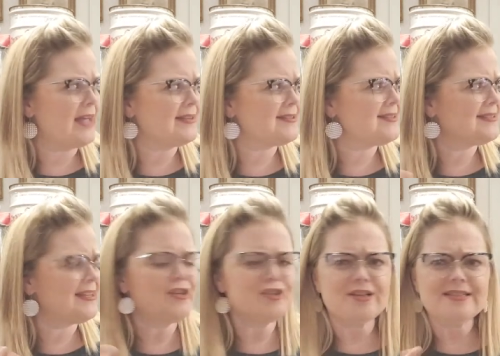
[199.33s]
Etsy
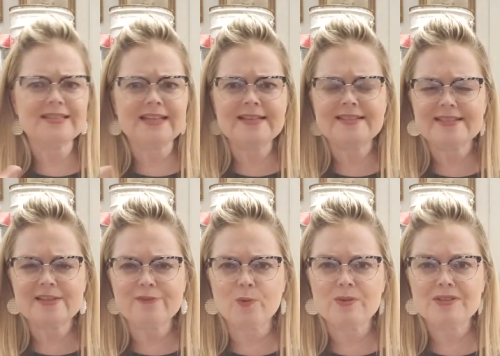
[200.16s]
sale. She does an Etsy sale
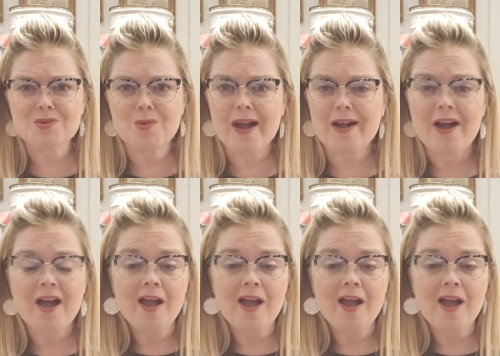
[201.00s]
every once in a while.